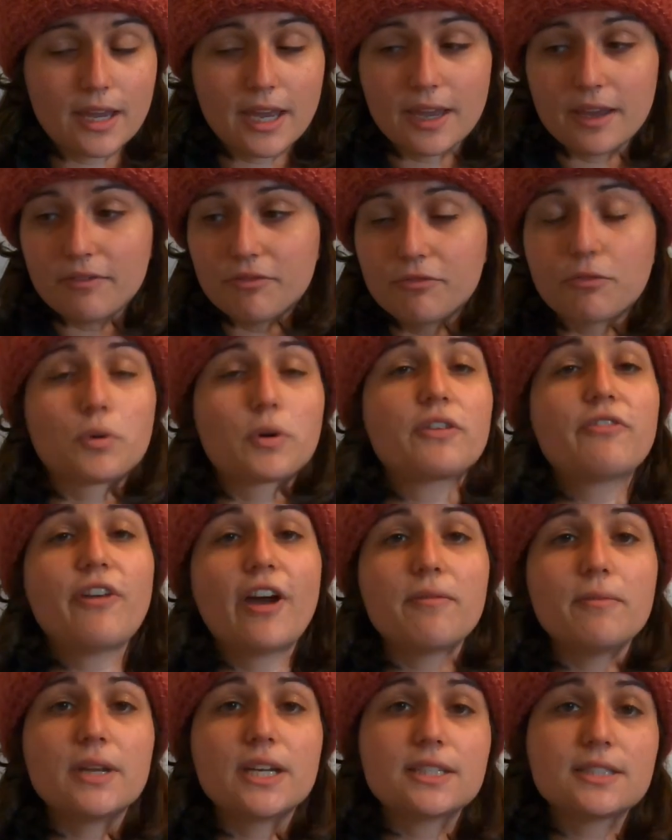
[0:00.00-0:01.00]
a
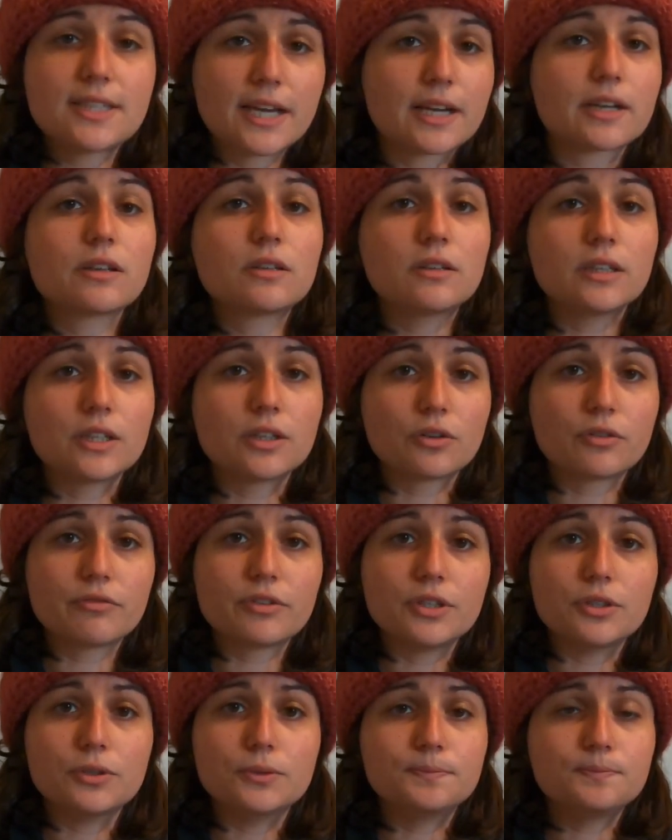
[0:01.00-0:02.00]
45-minute technical
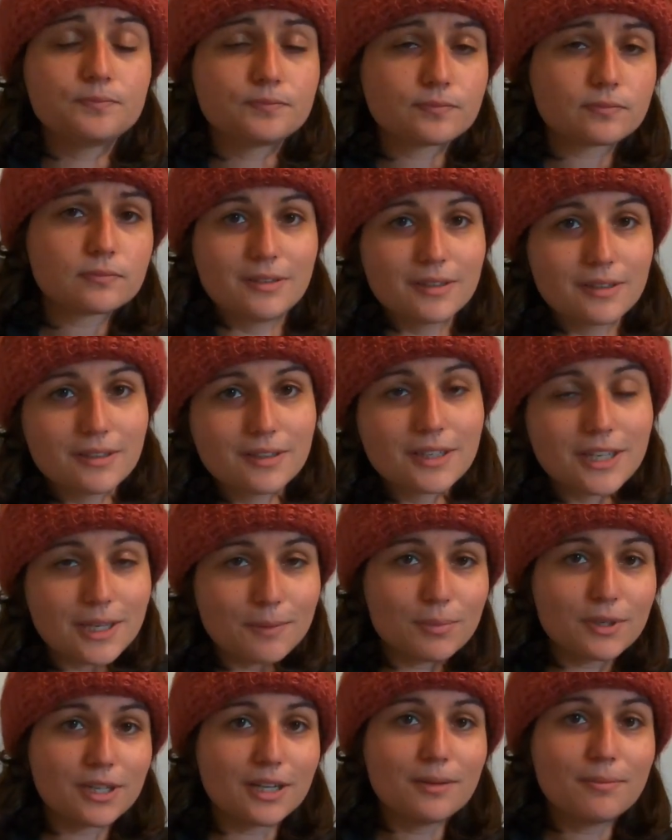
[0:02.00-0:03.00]
interview.
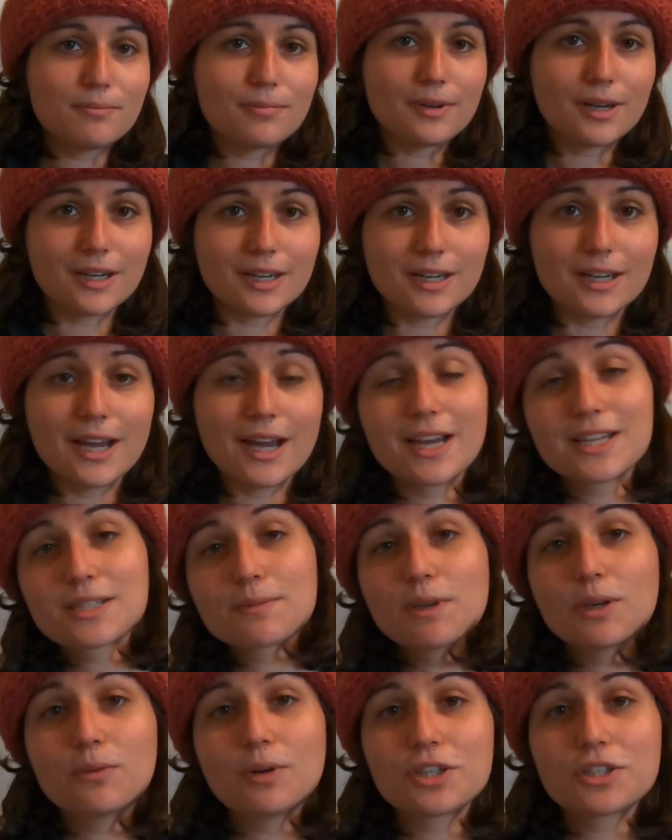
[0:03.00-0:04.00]
Keep it up. Ask
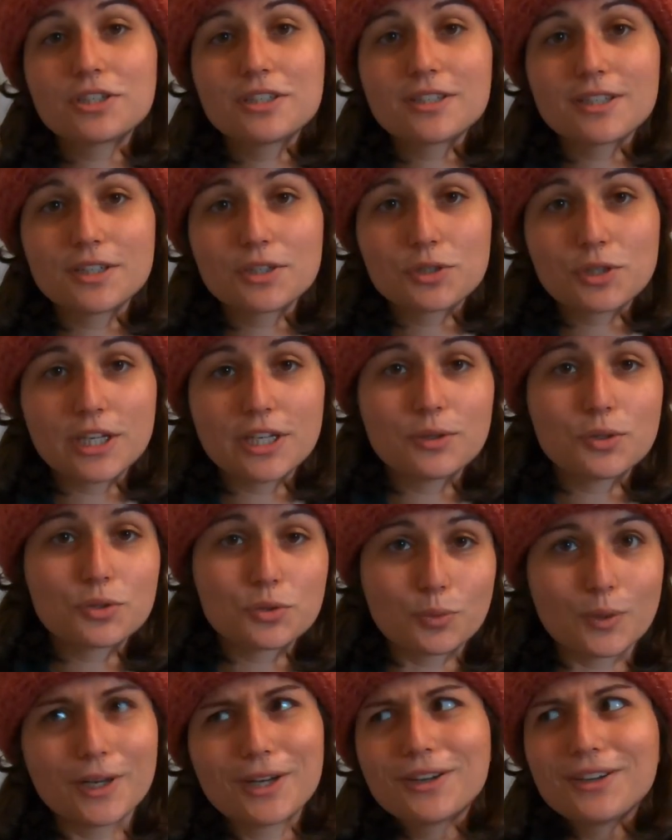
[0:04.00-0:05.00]
me questions on
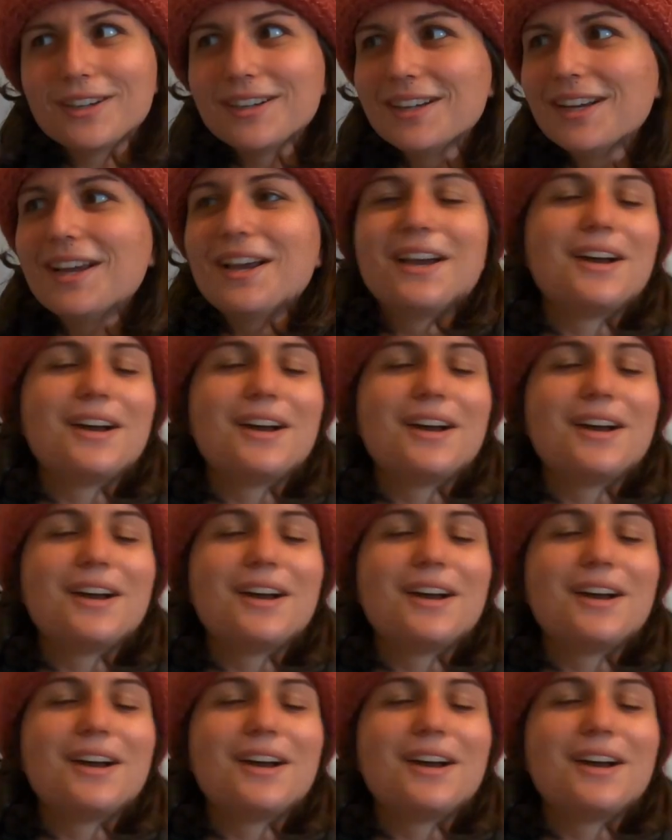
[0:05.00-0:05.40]
Twitter.